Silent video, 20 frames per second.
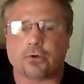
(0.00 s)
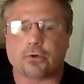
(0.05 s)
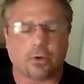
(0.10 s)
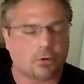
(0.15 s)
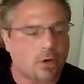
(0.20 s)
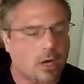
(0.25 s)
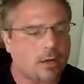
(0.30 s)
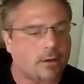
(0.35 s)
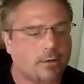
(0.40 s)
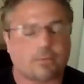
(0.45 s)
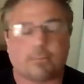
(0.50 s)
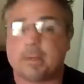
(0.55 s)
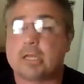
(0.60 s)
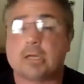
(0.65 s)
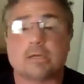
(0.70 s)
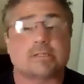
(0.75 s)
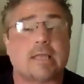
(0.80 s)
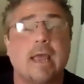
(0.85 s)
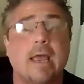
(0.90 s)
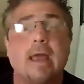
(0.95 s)
You're not,
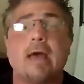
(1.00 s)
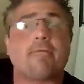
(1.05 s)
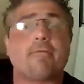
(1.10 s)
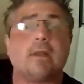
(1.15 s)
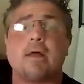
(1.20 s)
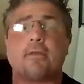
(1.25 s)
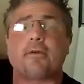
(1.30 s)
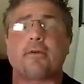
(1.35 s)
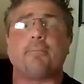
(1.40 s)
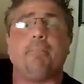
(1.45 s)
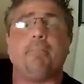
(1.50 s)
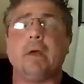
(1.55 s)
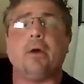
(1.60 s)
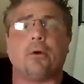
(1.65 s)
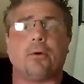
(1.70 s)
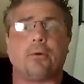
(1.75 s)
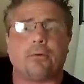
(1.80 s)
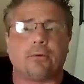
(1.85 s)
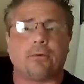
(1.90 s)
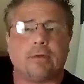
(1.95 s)
because they have another
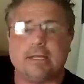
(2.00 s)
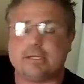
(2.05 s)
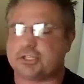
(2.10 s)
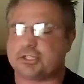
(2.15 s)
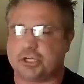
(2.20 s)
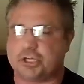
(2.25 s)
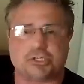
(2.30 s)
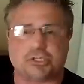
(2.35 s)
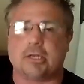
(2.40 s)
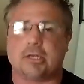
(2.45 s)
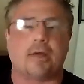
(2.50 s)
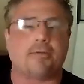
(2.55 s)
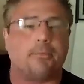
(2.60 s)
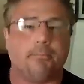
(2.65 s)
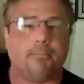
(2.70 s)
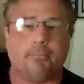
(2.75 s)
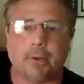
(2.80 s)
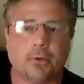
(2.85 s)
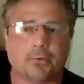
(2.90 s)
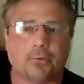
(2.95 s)
bill. It's just
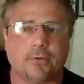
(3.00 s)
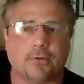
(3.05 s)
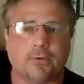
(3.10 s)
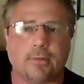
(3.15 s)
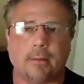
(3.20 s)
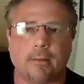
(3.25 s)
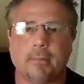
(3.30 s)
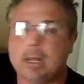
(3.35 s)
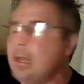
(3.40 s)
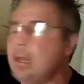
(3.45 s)
another bill to them.